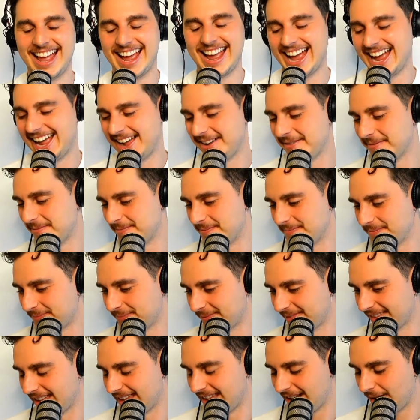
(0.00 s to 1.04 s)
I
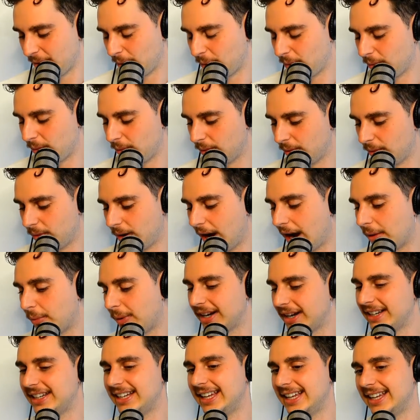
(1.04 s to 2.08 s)

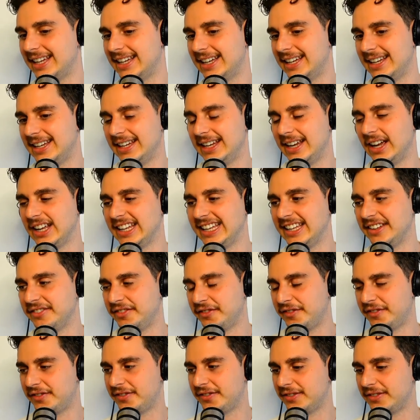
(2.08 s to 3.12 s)
wonder
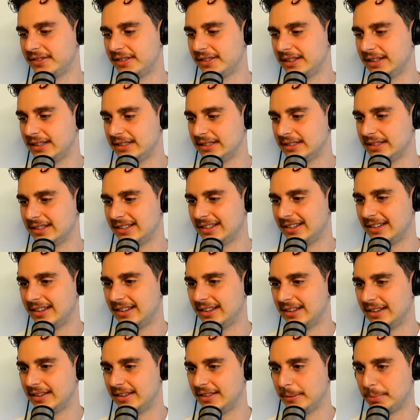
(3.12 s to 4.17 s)
if
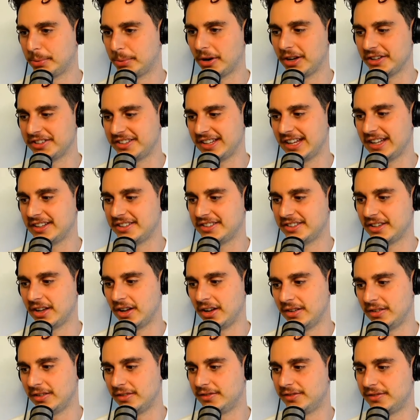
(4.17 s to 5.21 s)
the process
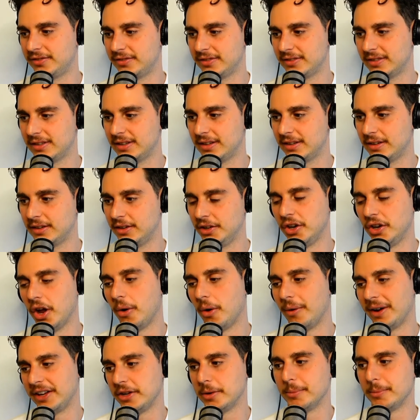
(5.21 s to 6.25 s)
of
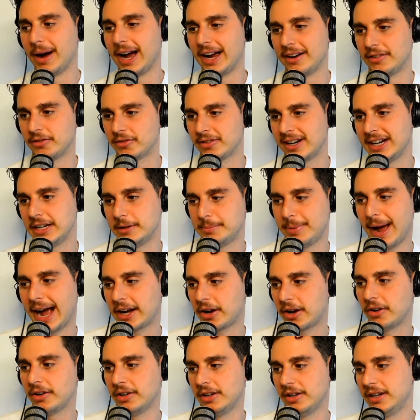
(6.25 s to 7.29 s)
knowing you might read
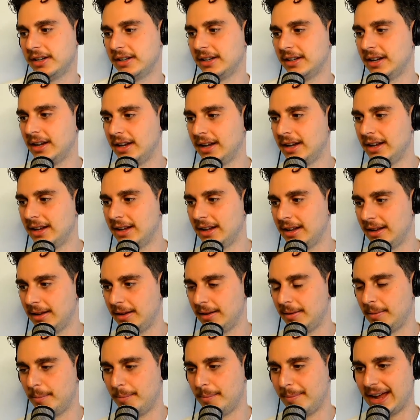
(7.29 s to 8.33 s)
back on it
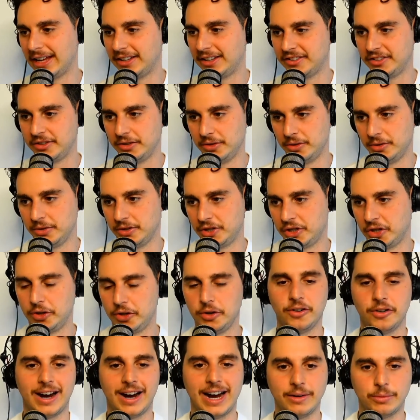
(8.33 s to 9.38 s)
makes you
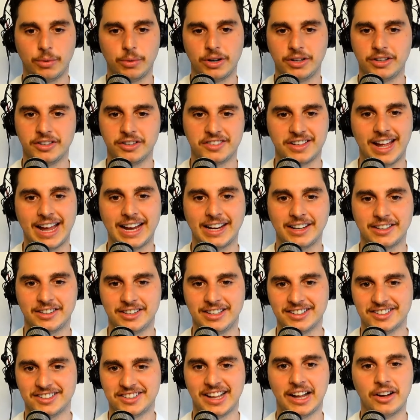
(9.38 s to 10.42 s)
curate what you're saying to
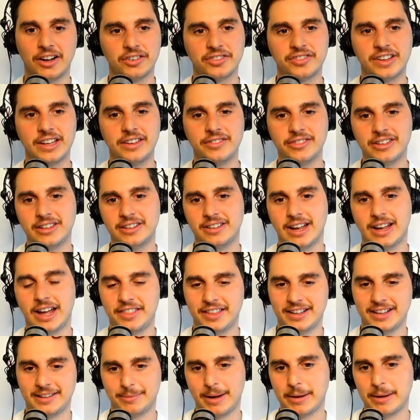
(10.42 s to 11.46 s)
yourself even. I
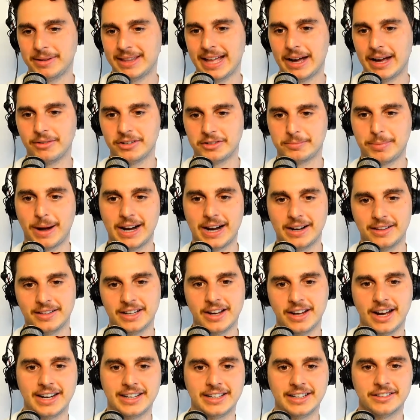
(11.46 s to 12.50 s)
think maybe that was part of the
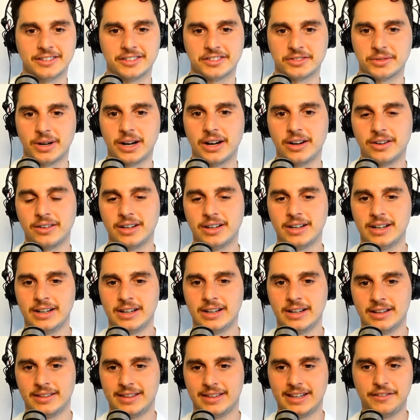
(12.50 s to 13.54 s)
idea as well.
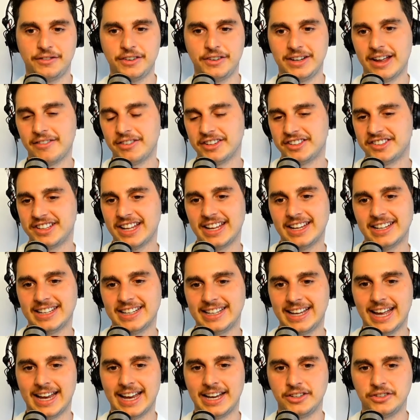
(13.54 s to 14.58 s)
That if you never see it
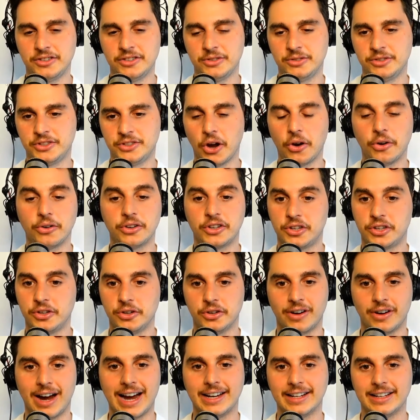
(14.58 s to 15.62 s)
again, you don't
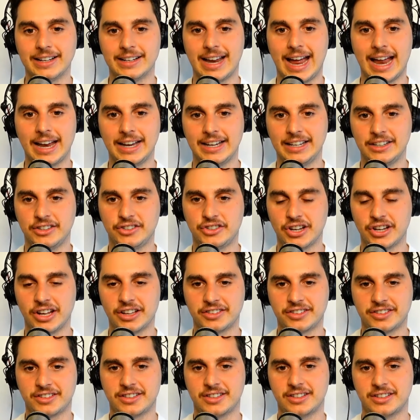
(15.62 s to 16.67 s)
curate it and it
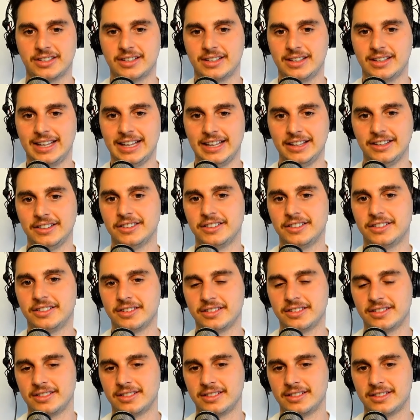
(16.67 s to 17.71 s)
just
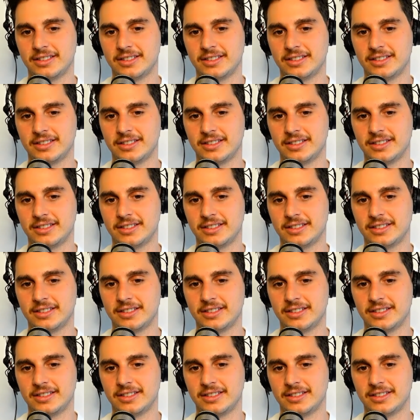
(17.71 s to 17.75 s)
is.